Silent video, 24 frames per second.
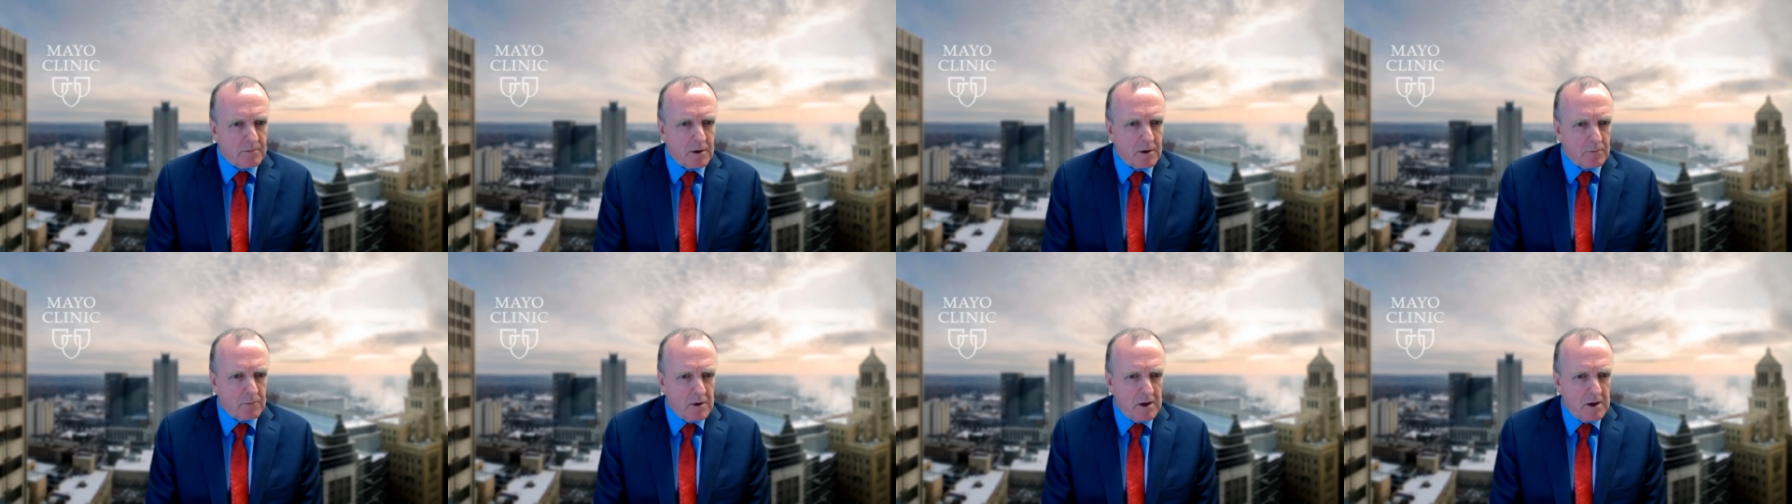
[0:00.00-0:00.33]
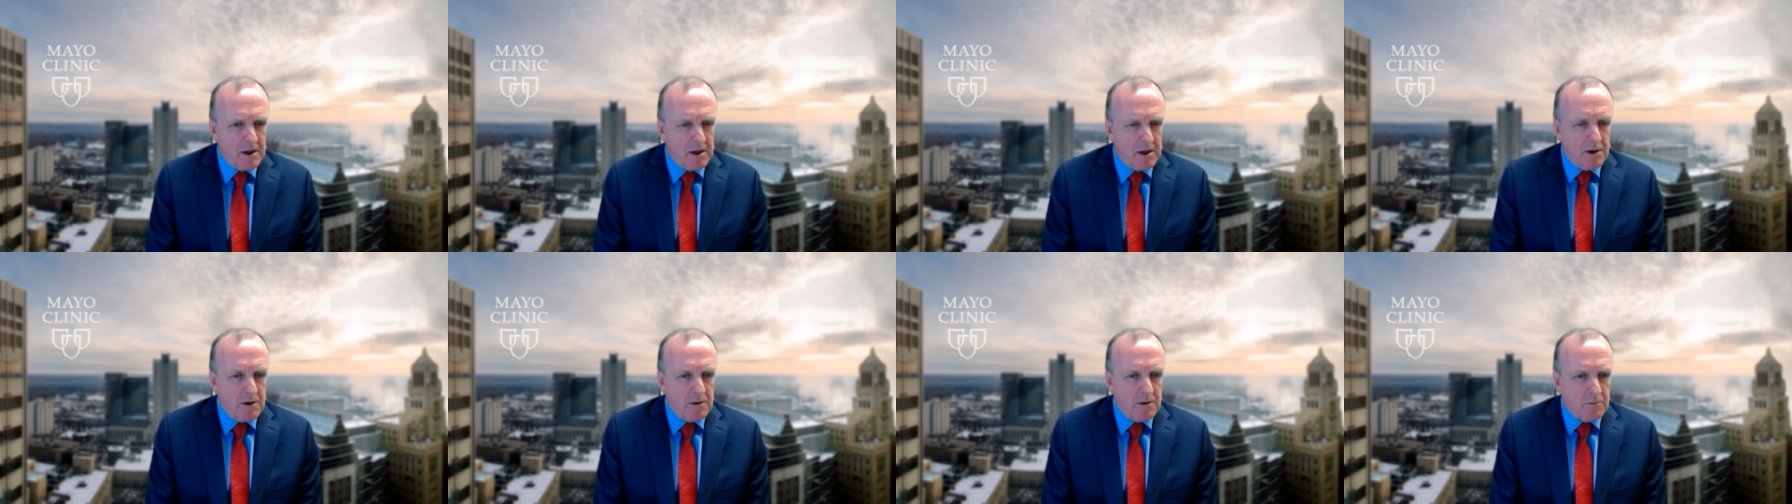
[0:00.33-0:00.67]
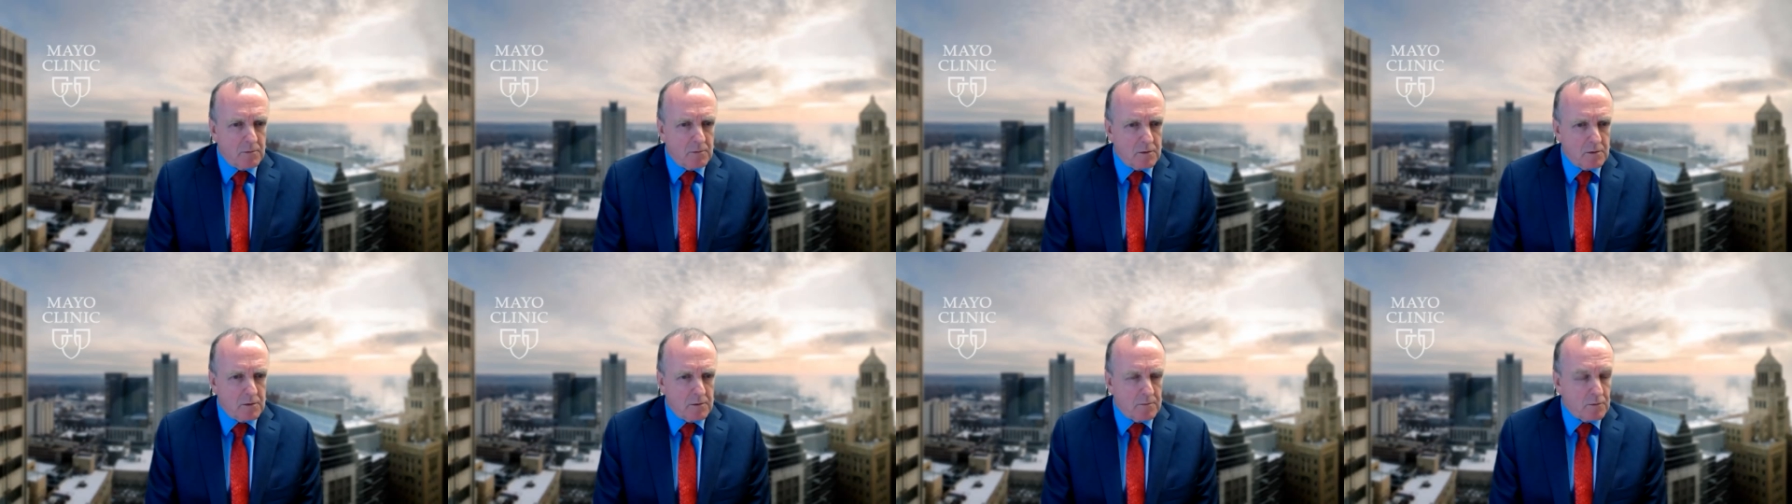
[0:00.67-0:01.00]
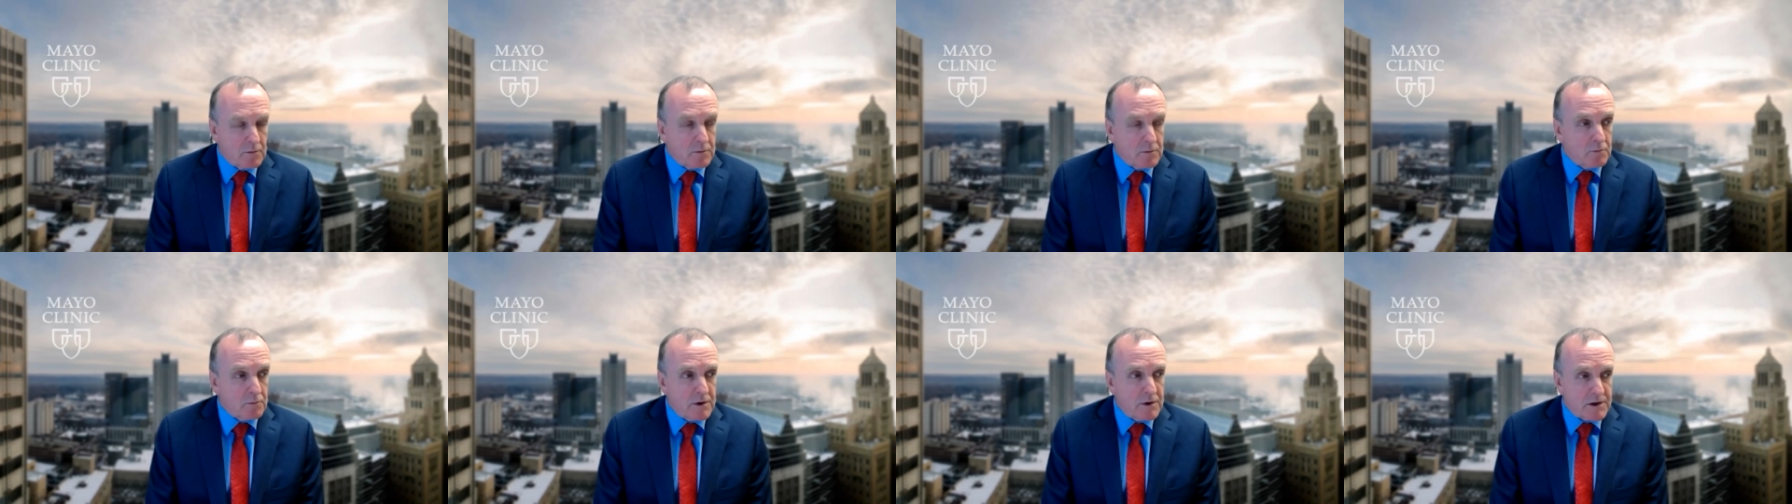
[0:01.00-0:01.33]
But
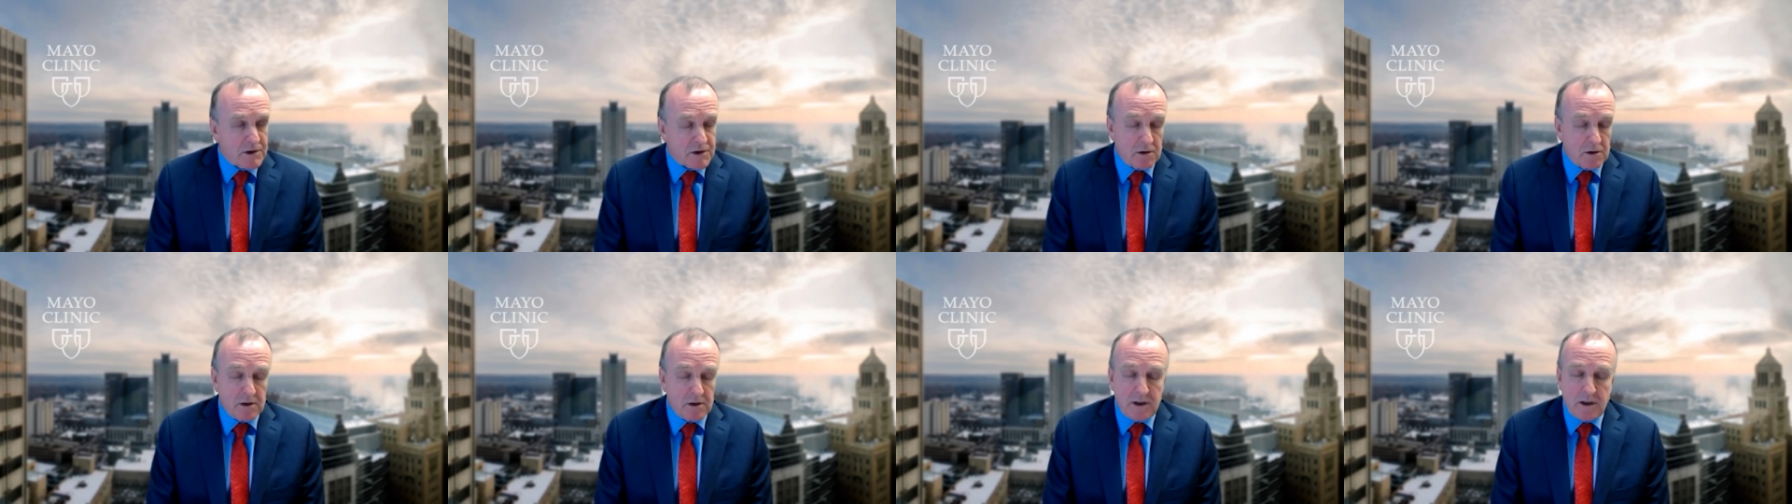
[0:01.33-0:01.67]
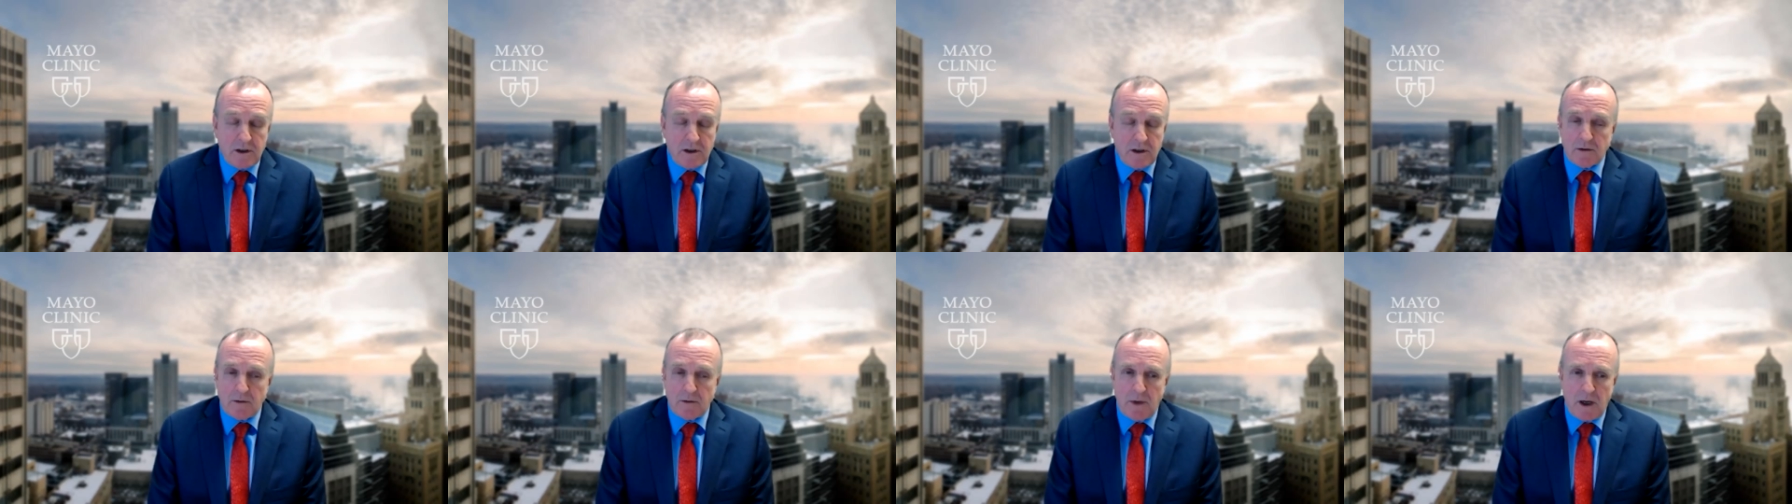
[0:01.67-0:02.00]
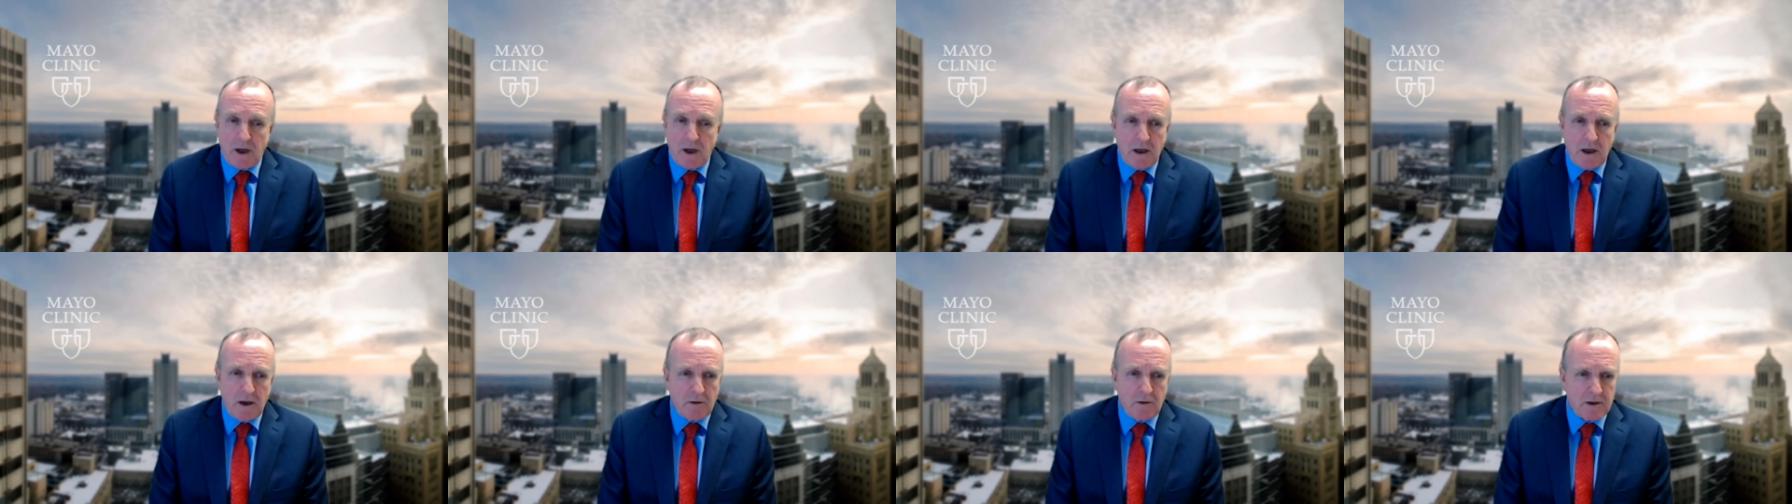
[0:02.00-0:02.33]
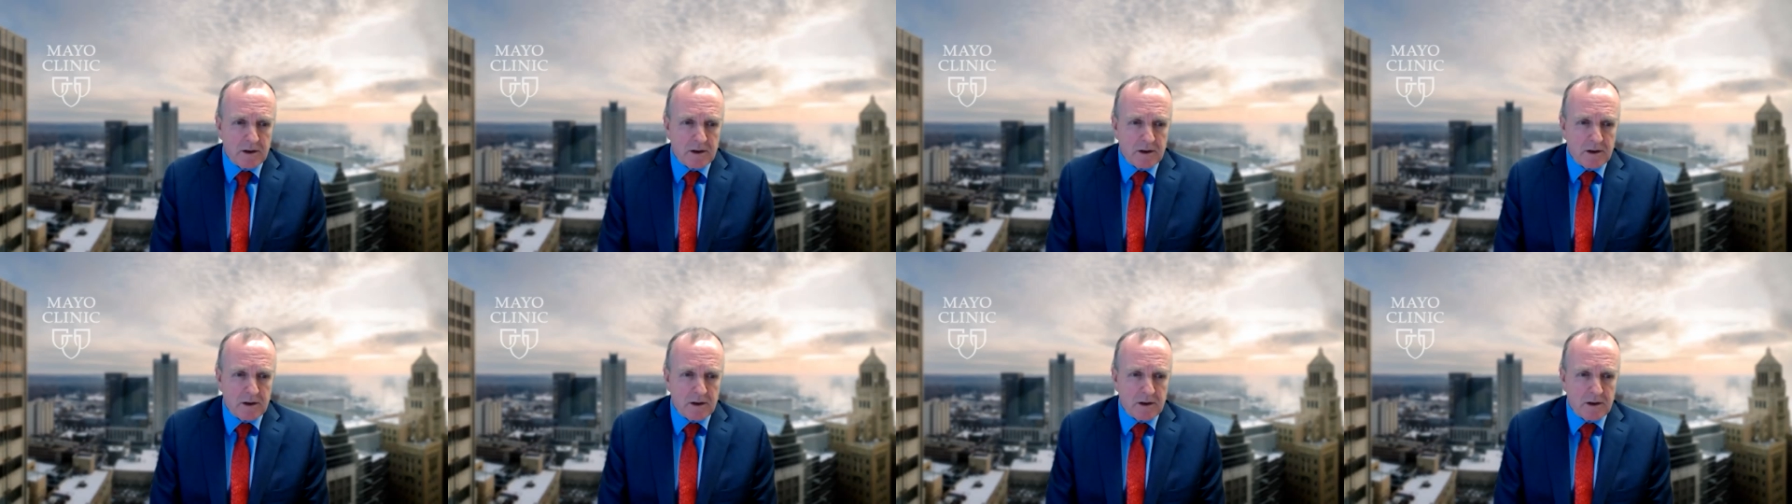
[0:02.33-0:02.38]
we certainly here at Mayo